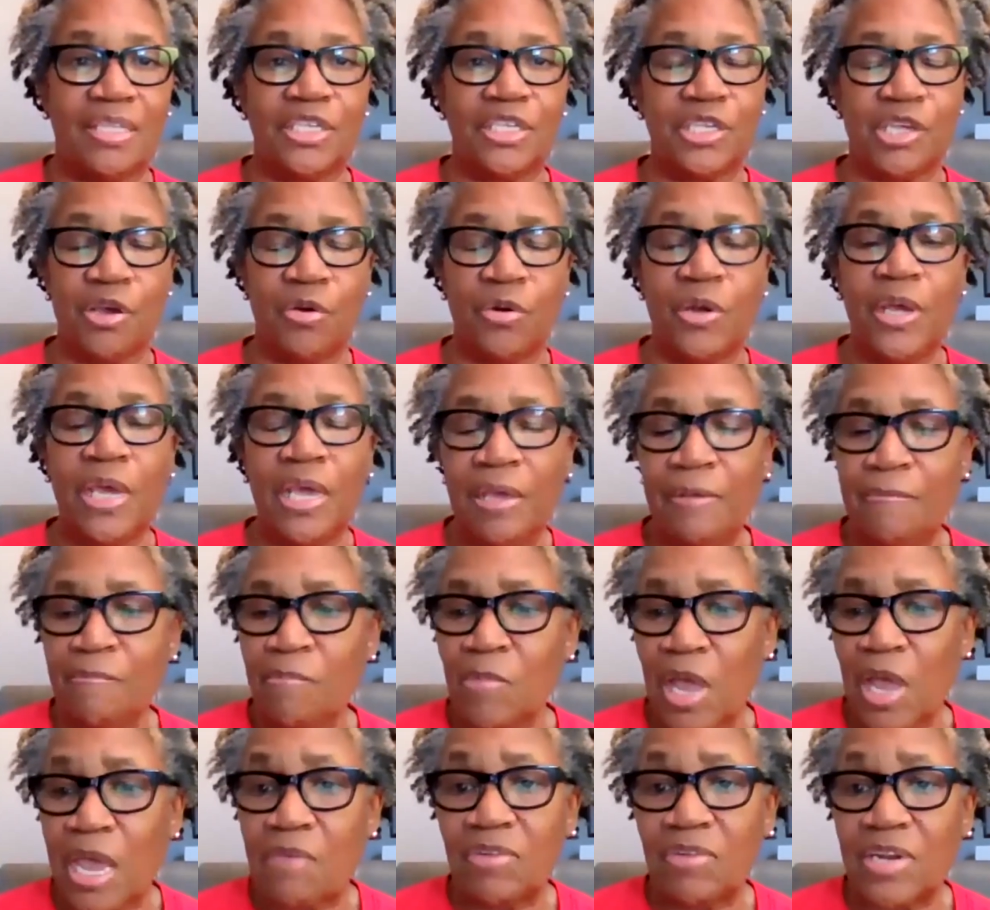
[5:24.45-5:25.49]
And so
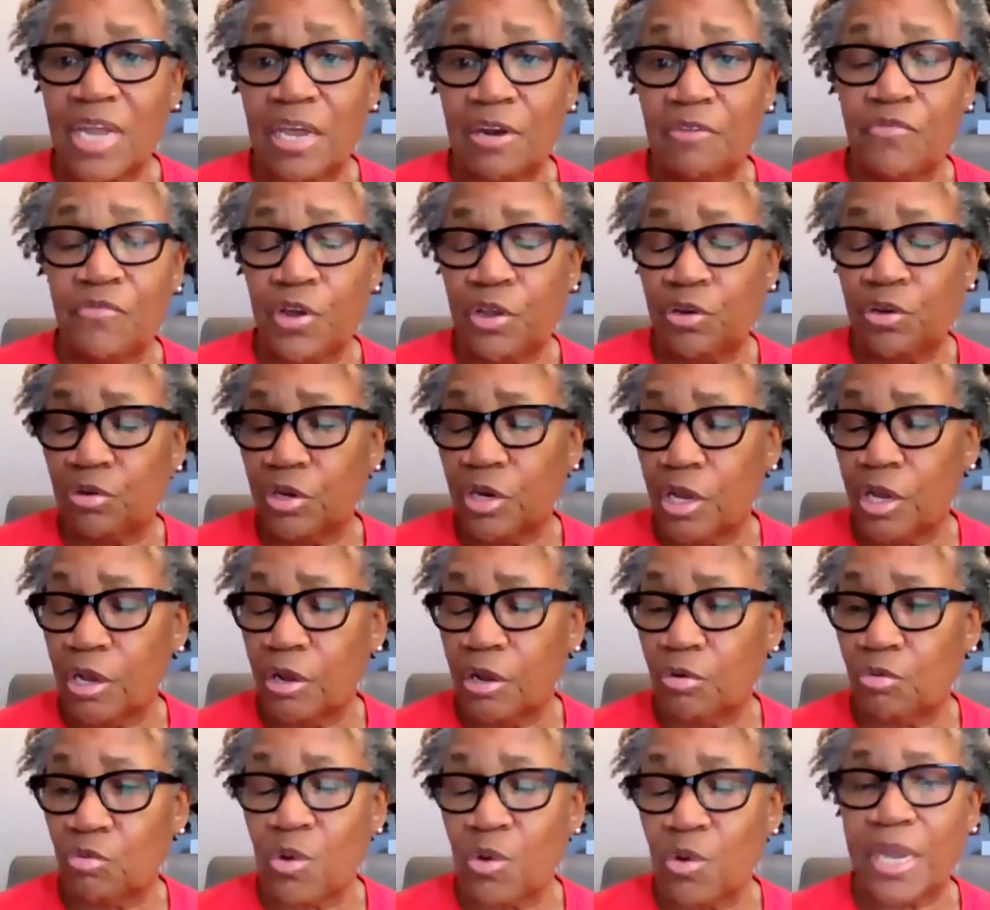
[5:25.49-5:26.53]
I have a lot of fun
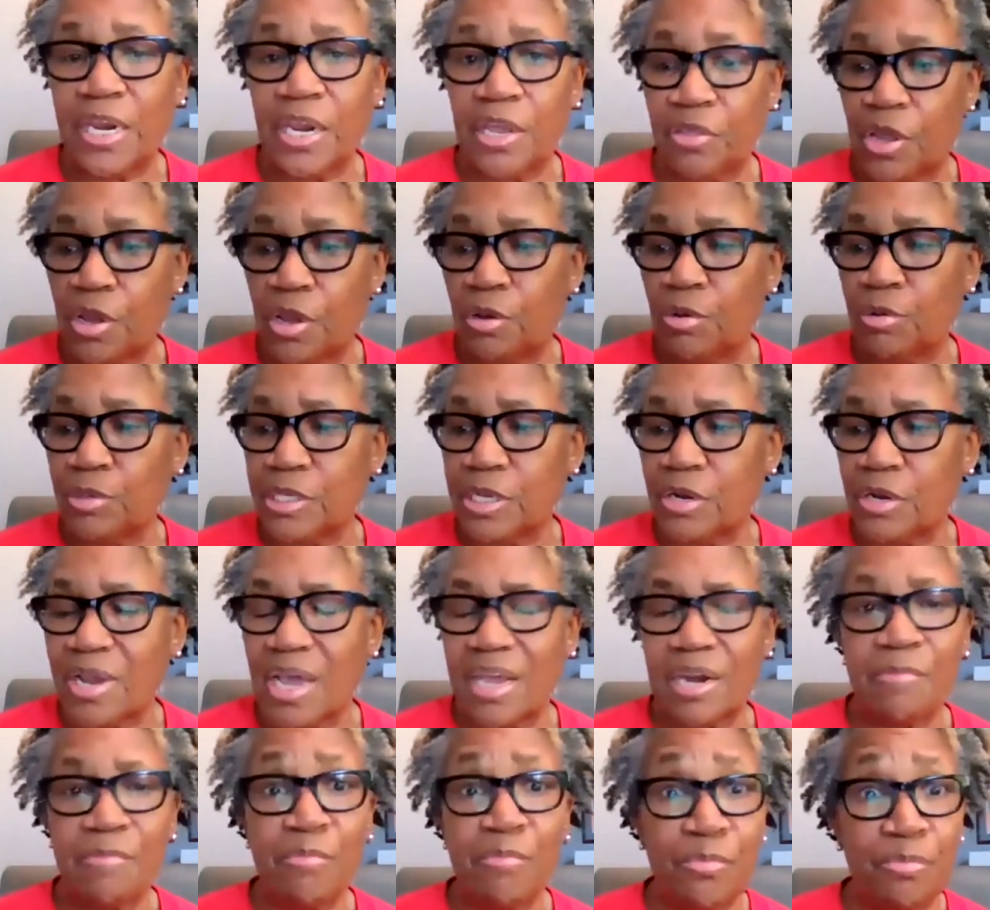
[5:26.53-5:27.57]
uh, writing those. They're
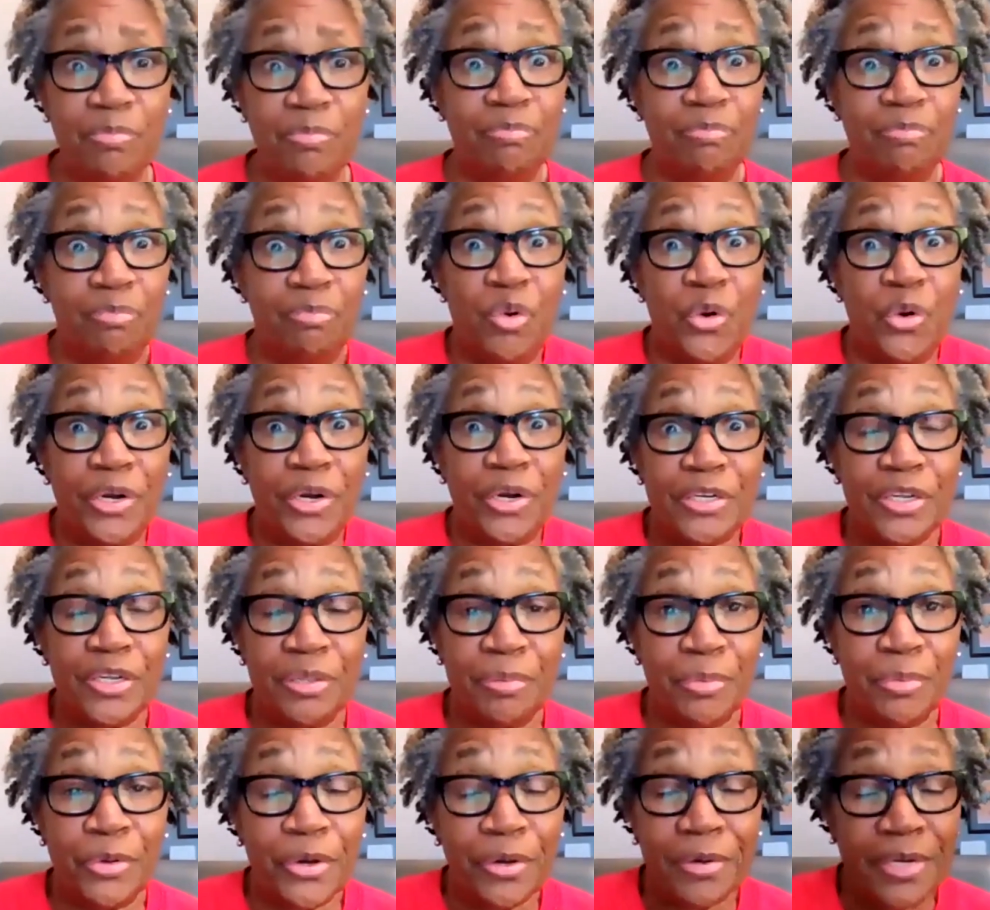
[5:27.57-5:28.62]
not important to
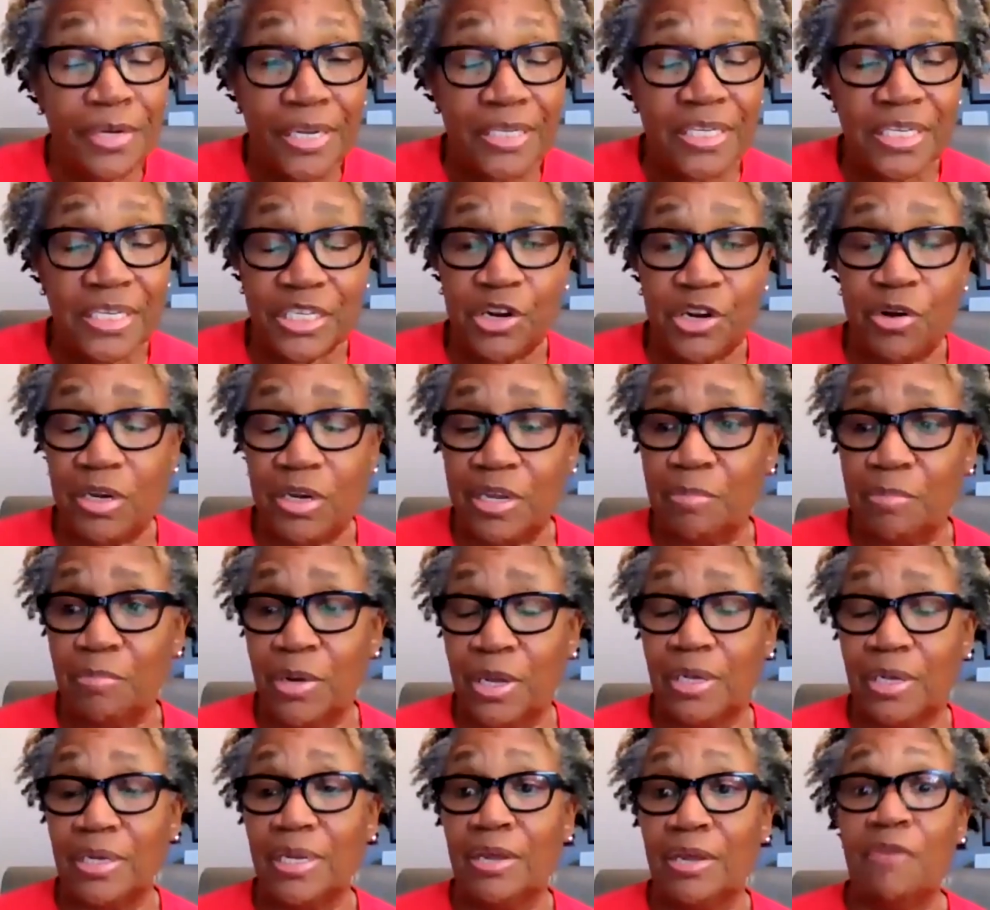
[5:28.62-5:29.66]
the book necessarily,
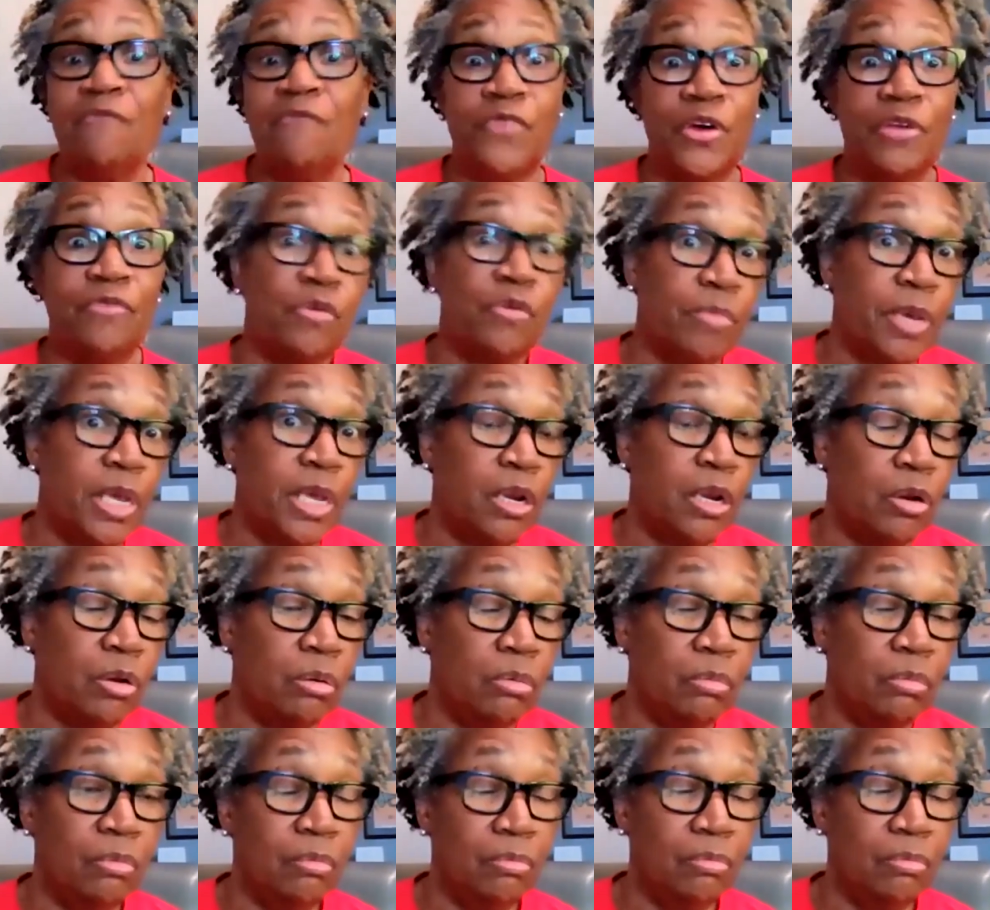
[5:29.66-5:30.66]
but fun for me to